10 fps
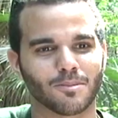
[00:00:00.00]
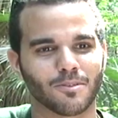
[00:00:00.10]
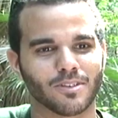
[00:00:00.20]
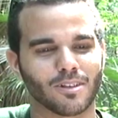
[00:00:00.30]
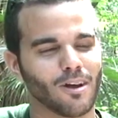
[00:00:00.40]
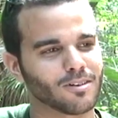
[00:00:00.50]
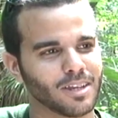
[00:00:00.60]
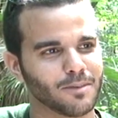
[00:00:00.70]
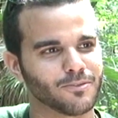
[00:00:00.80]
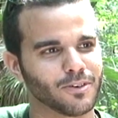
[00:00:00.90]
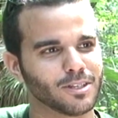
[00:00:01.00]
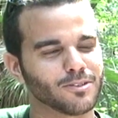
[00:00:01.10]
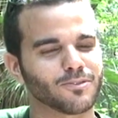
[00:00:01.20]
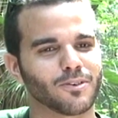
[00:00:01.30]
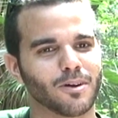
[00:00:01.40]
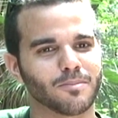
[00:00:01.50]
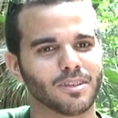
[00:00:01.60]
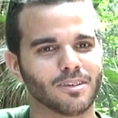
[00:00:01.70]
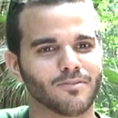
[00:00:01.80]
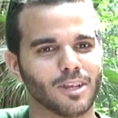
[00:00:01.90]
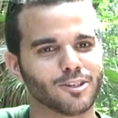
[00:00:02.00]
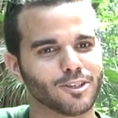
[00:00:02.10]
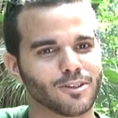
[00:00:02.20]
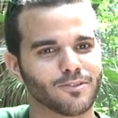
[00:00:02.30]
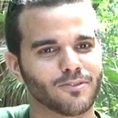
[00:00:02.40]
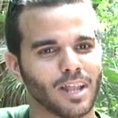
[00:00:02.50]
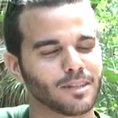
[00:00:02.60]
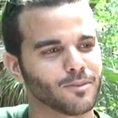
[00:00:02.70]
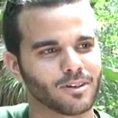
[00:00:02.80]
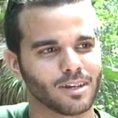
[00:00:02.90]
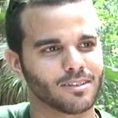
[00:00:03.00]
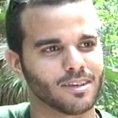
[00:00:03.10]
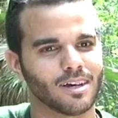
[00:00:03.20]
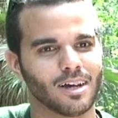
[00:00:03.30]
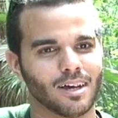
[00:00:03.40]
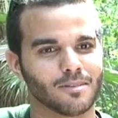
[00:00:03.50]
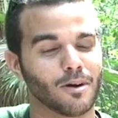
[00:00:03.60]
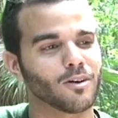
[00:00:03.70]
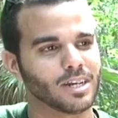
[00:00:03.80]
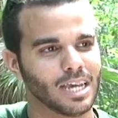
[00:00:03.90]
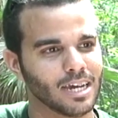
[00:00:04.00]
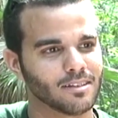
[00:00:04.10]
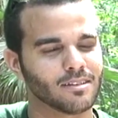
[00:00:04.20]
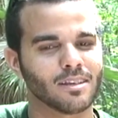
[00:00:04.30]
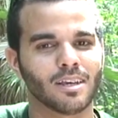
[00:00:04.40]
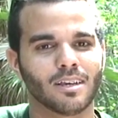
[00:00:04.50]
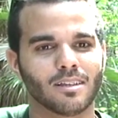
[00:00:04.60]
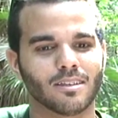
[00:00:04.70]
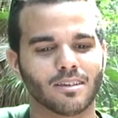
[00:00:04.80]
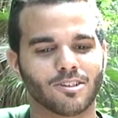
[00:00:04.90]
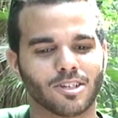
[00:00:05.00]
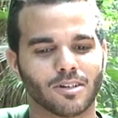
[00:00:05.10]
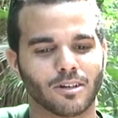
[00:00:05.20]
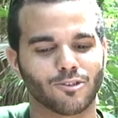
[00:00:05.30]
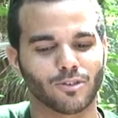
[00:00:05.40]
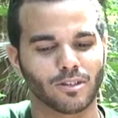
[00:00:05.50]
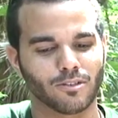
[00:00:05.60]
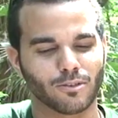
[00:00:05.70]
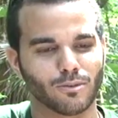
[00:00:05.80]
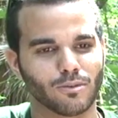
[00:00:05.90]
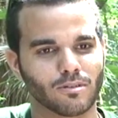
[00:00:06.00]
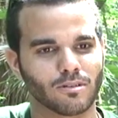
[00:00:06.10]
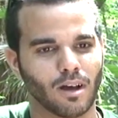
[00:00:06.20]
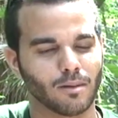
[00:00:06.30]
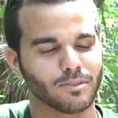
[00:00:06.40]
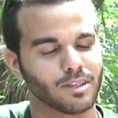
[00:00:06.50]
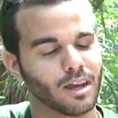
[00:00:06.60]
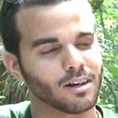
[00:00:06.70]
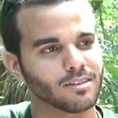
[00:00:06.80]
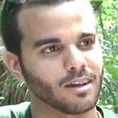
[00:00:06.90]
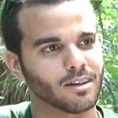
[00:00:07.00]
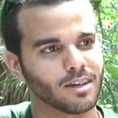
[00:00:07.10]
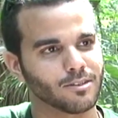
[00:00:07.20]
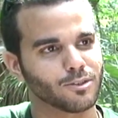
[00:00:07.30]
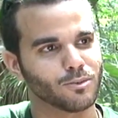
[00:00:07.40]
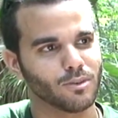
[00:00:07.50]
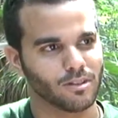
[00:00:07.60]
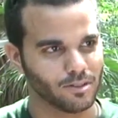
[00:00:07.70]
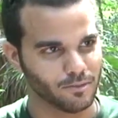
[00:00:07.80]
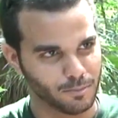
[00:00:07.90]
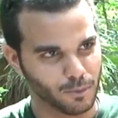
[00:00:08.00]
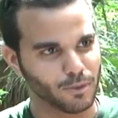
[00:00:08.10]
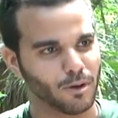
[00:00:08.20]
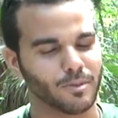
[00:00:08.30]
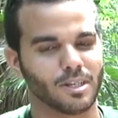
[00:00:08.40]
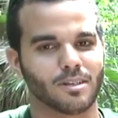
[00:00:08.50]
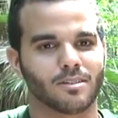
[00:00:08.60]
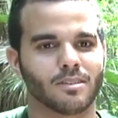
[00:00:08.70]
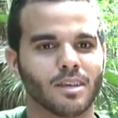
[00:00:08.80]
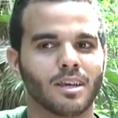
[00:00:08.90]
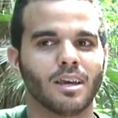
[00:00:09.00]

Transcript: some of his longtime friends from the villages of La Democracia and Mahogany Heights. They share a joint school, um, St. Agnes Anglican School, that serves both communities.